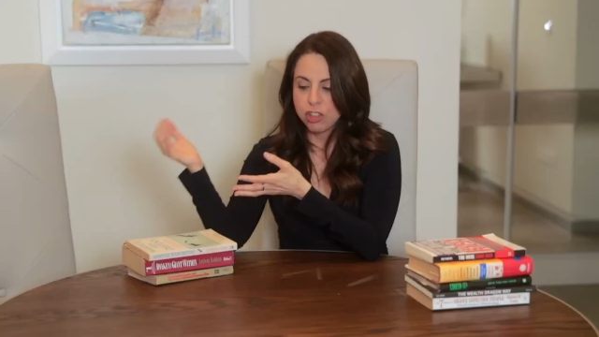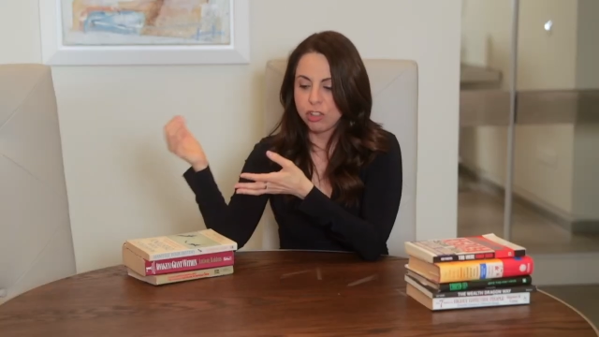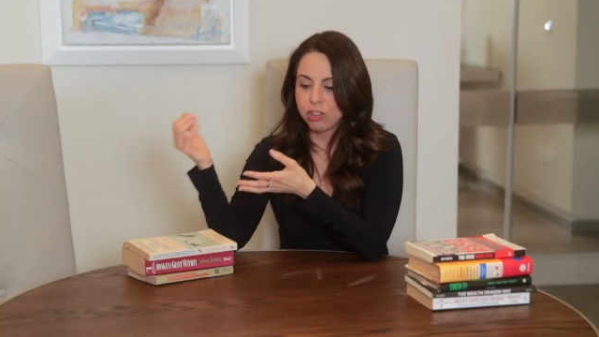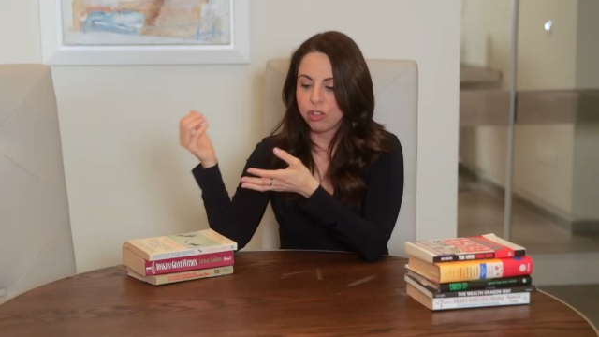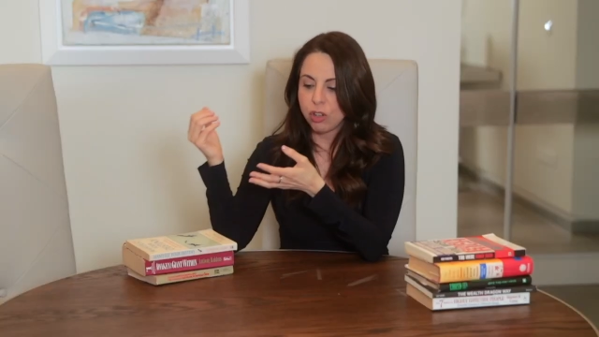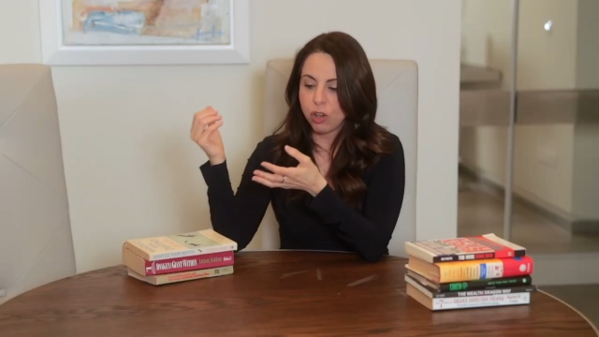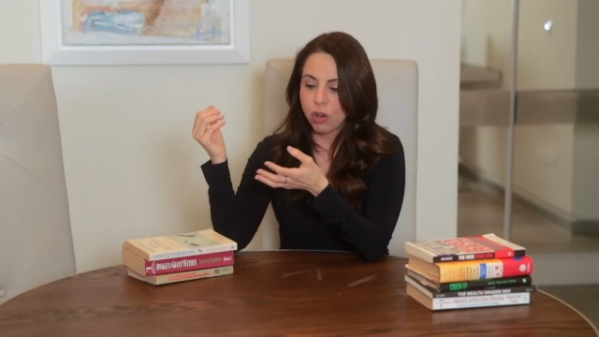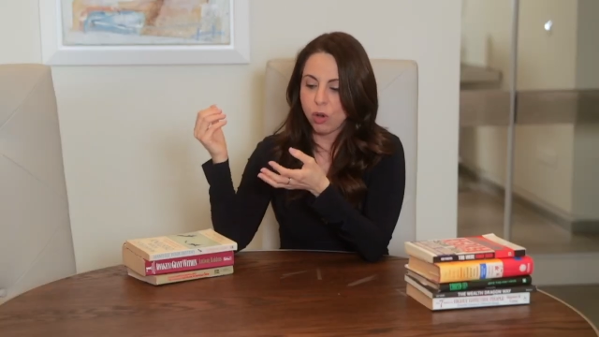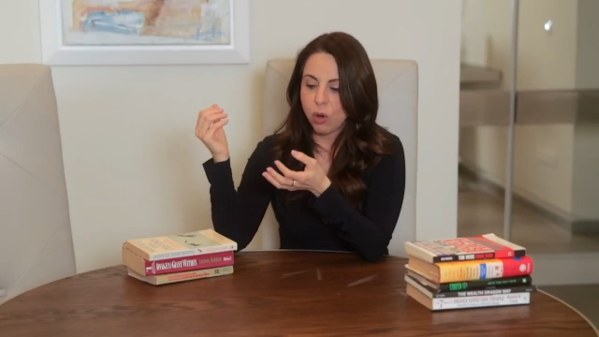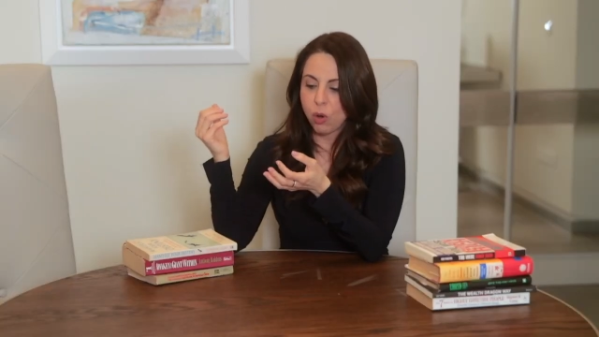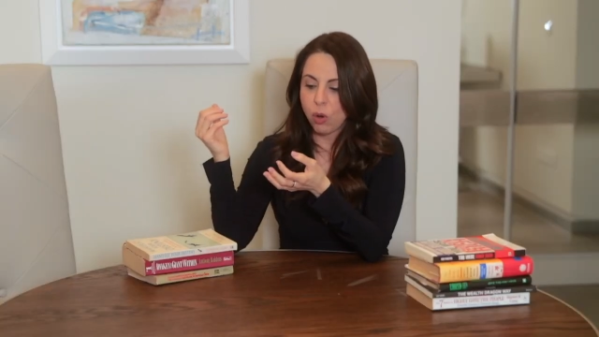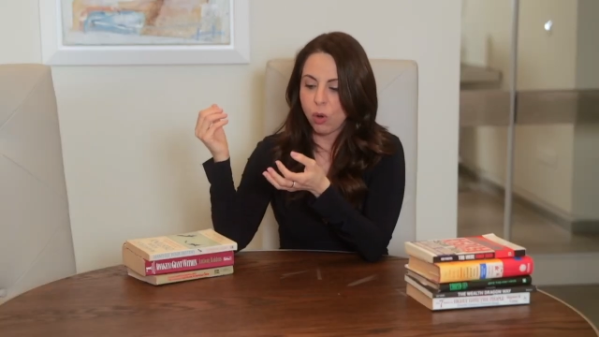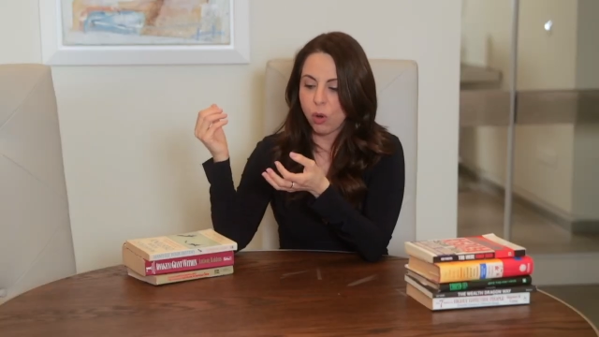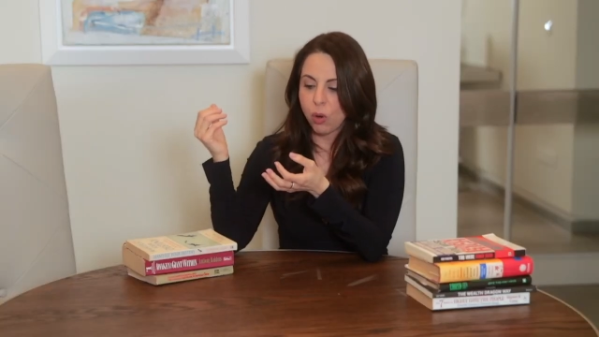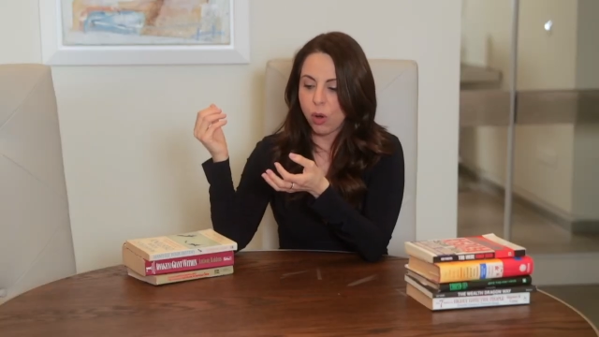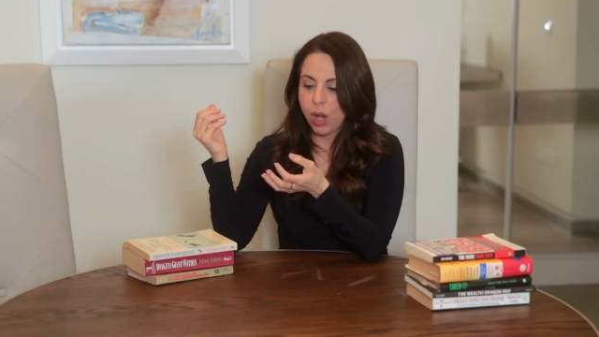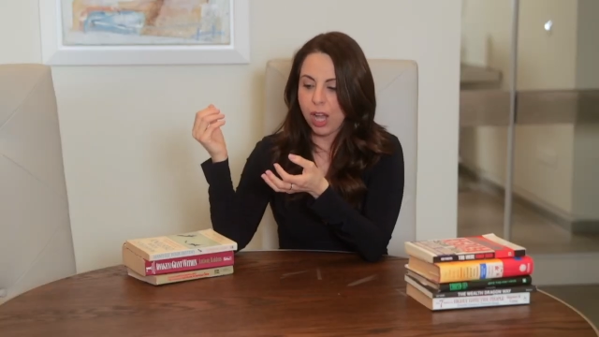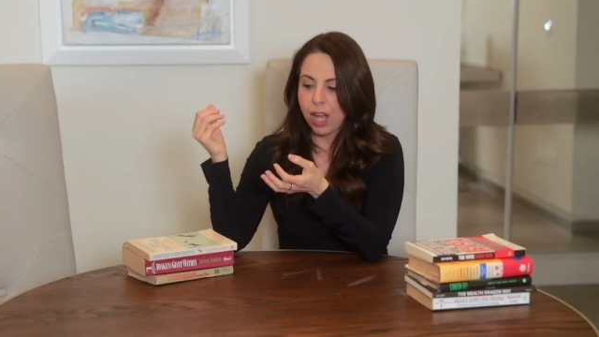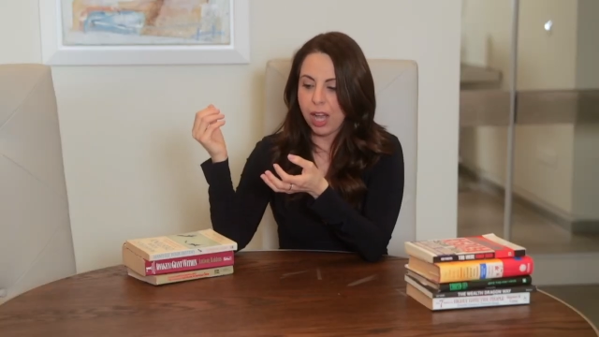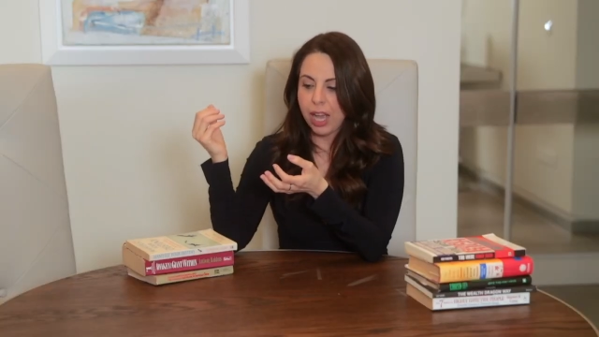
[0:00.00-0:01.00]

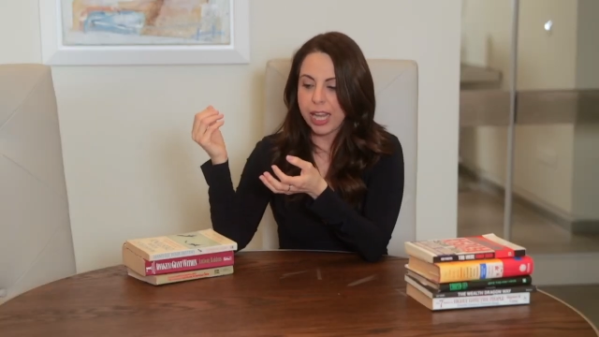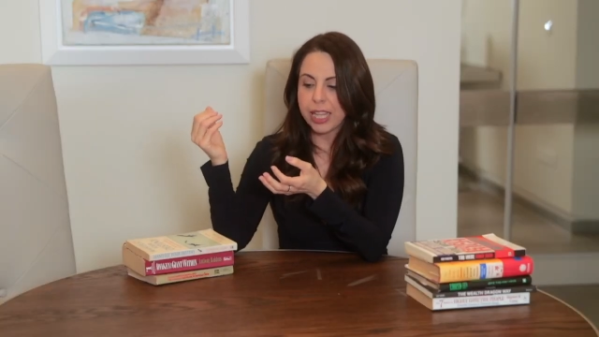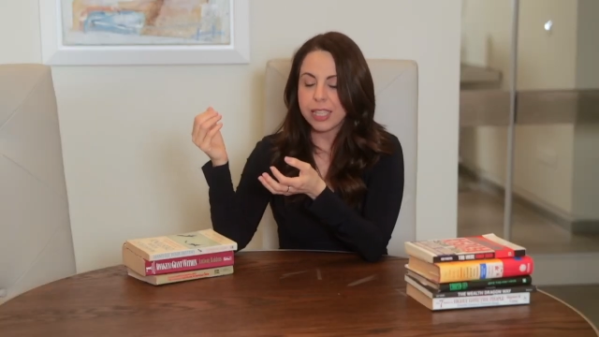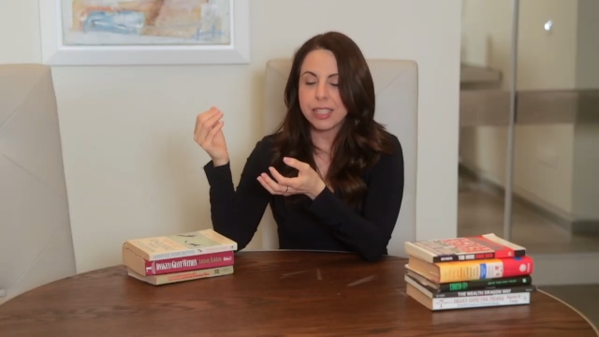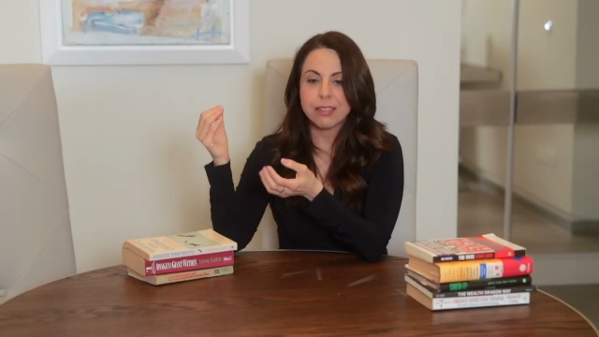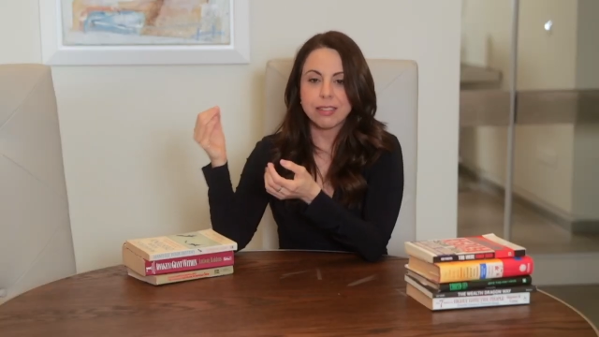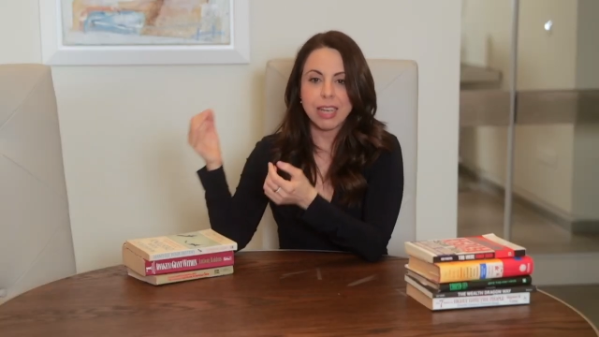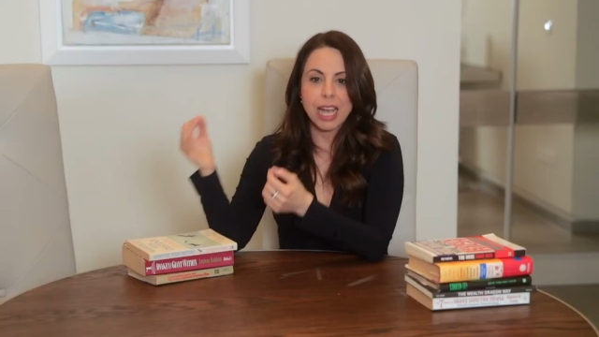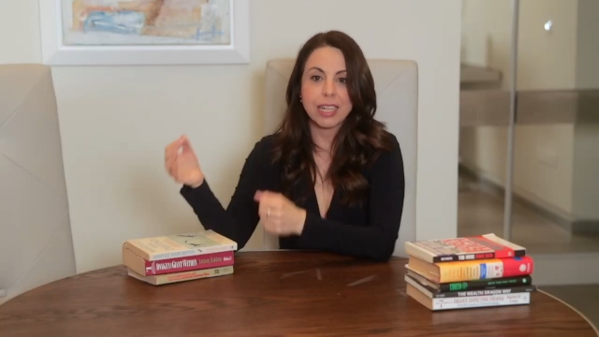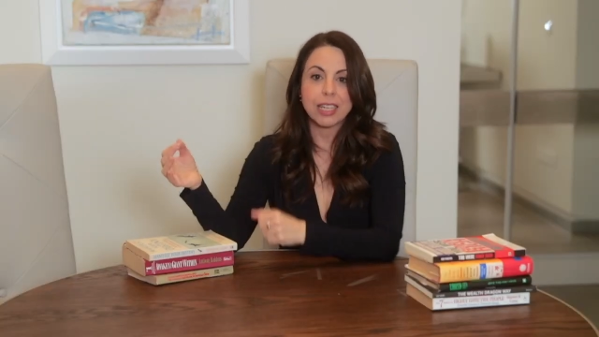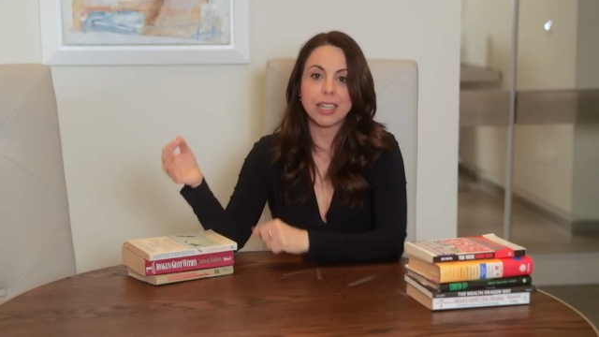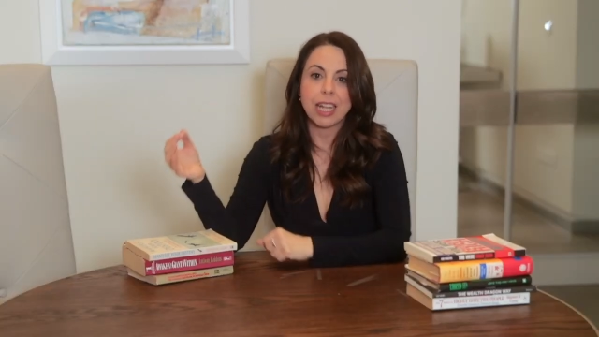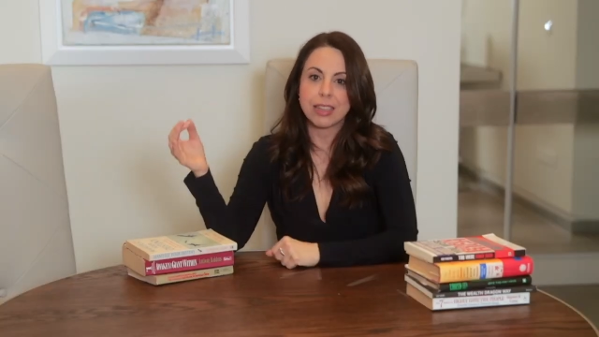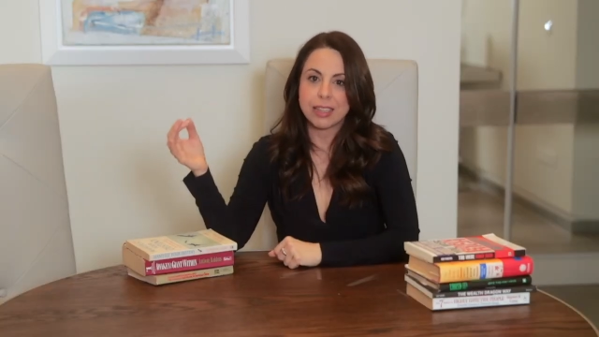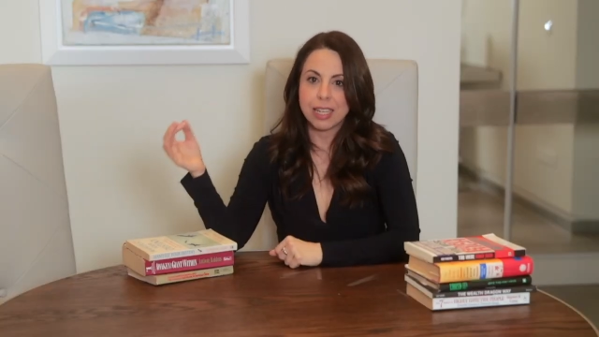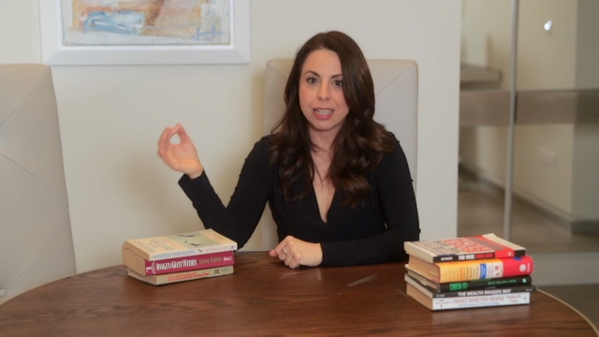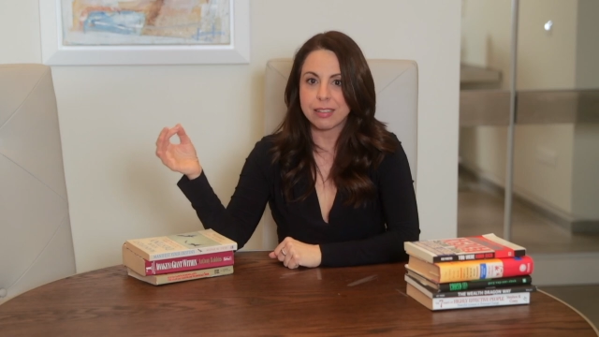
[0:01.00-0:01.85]
So I decided at